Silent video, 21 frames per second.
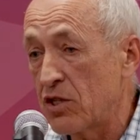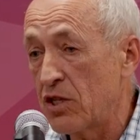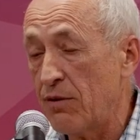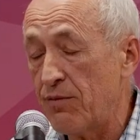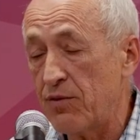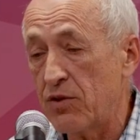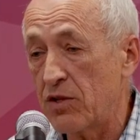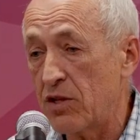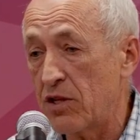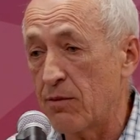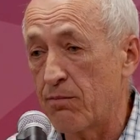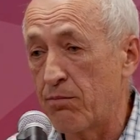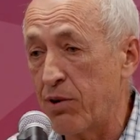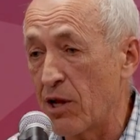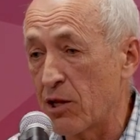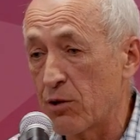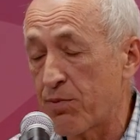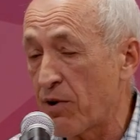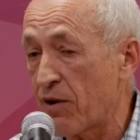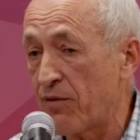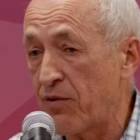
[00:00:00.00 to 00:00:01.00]
definitely
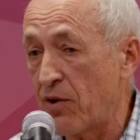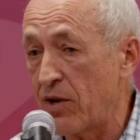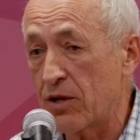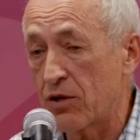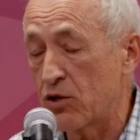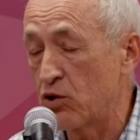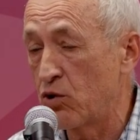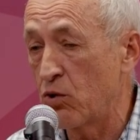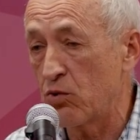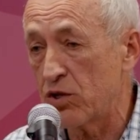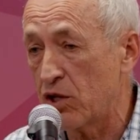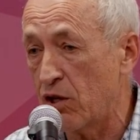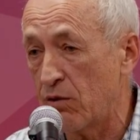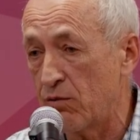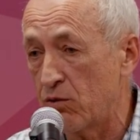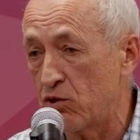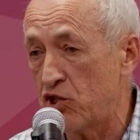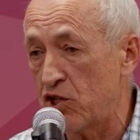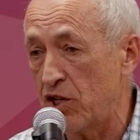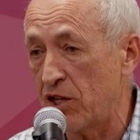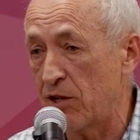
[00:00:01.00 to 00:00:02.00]
bulk profiling don't give you
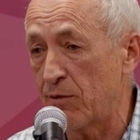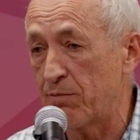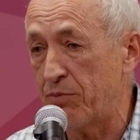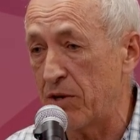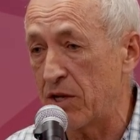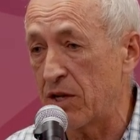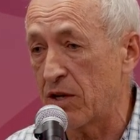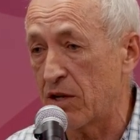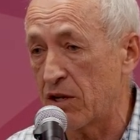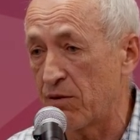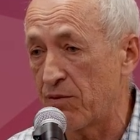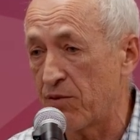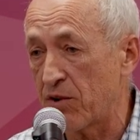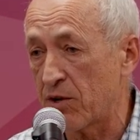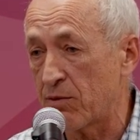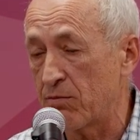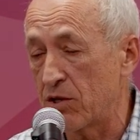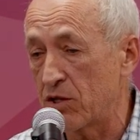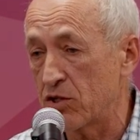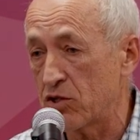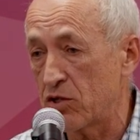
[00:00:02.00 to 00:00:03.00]
chain pairing
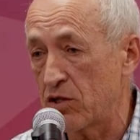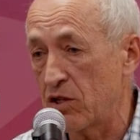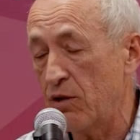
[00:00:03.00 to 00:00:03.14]
information.